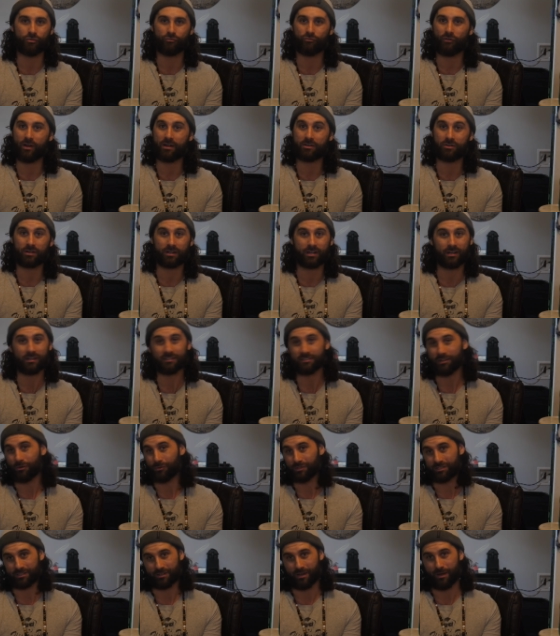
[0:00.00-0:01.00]
Fredericton has
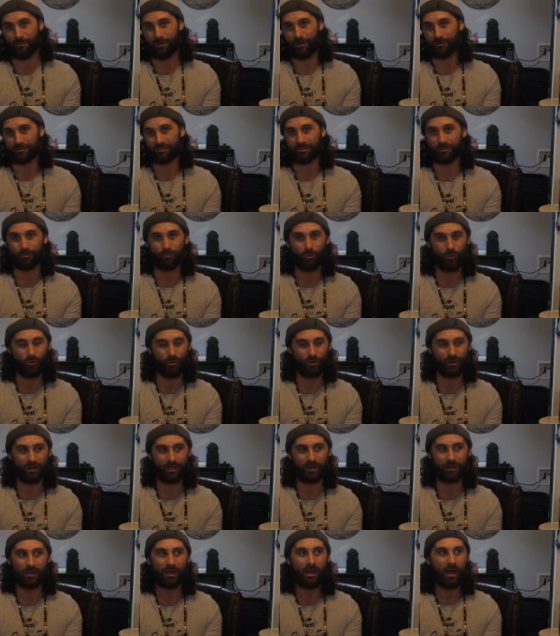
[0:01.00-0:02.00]
always come out and
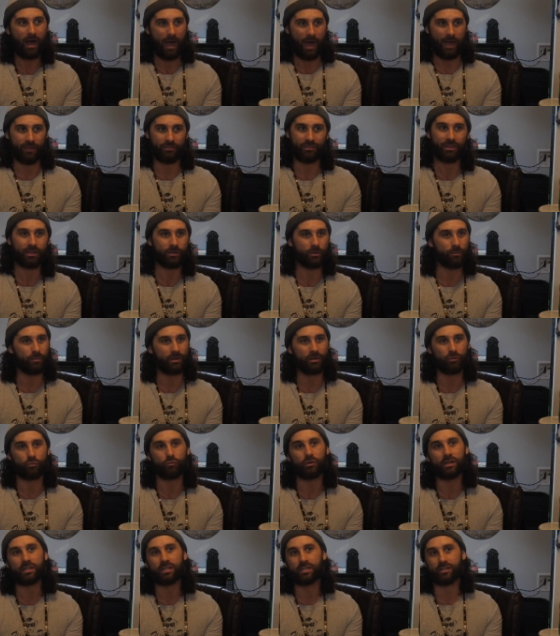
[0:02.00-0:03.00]
supported. I think it would be a
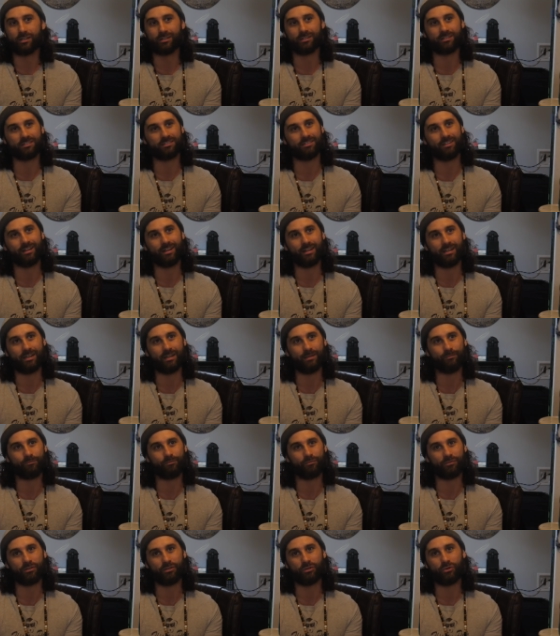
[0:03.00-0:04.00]
really good
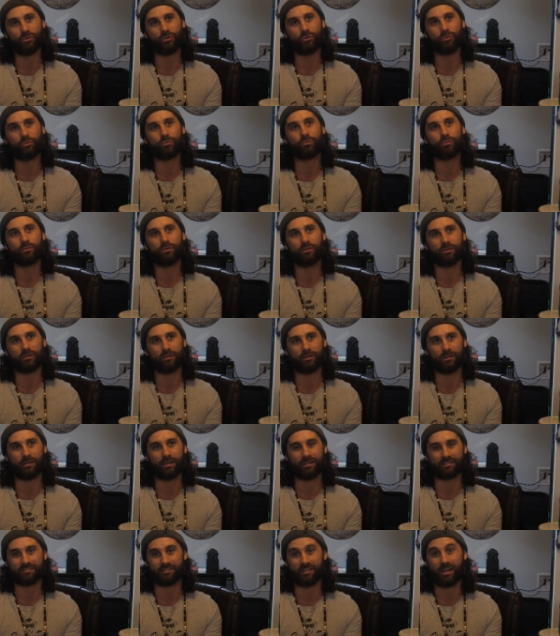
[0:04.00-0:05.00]
city to
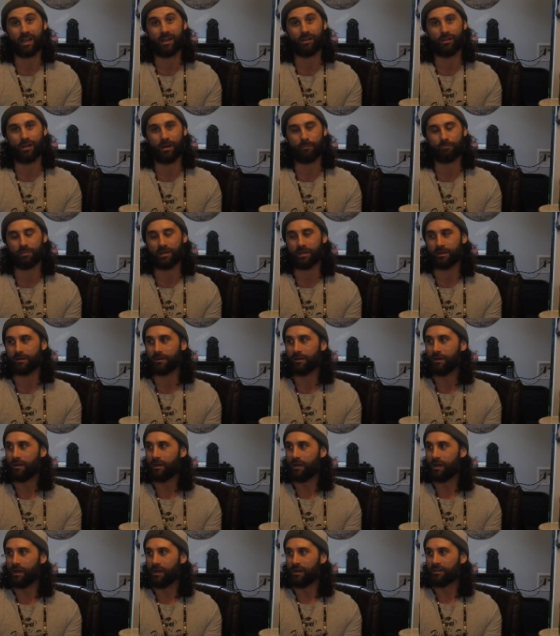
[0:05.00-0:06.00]
like scale up in.
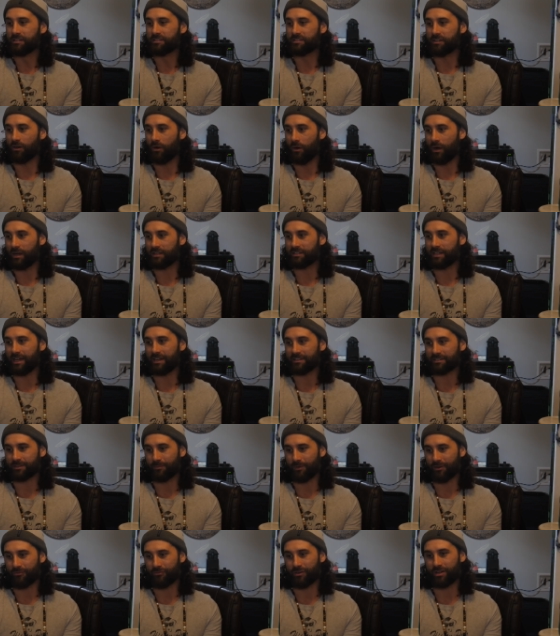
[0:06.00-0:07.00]
So I was
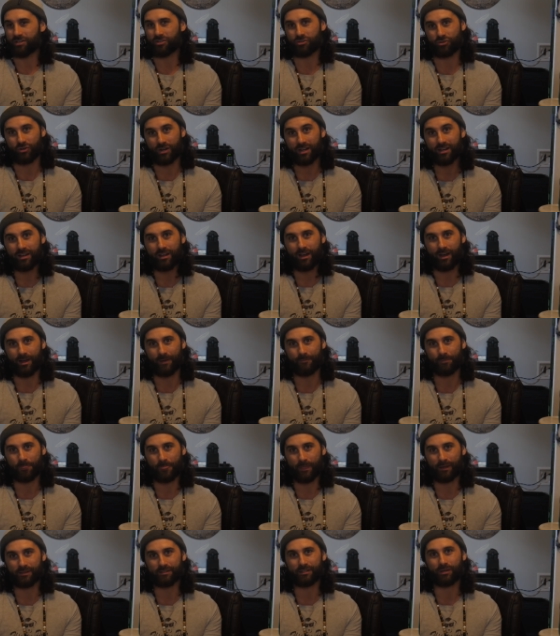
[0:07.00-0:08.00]
asking my friend Trinda,
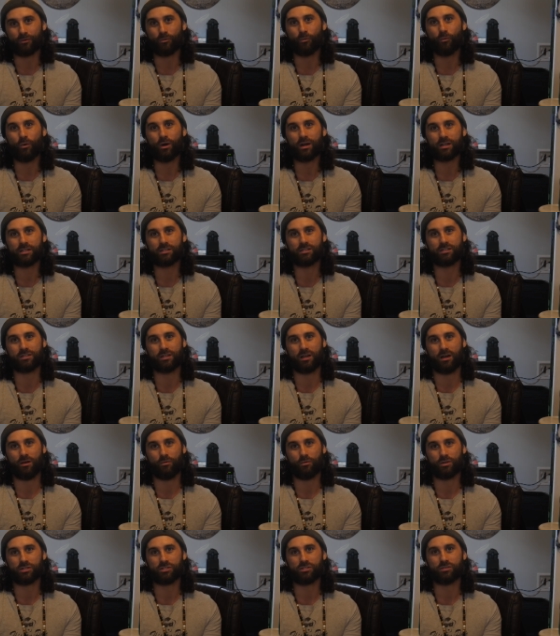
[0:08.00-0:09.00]
and I was like, what
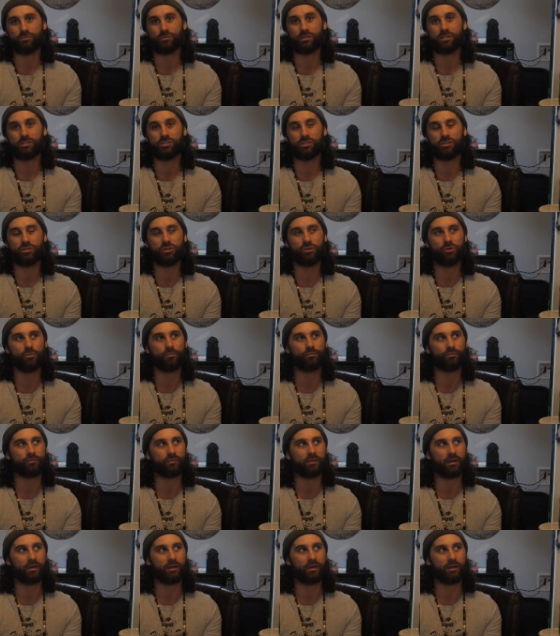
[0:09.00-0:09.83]
uh, what should we do?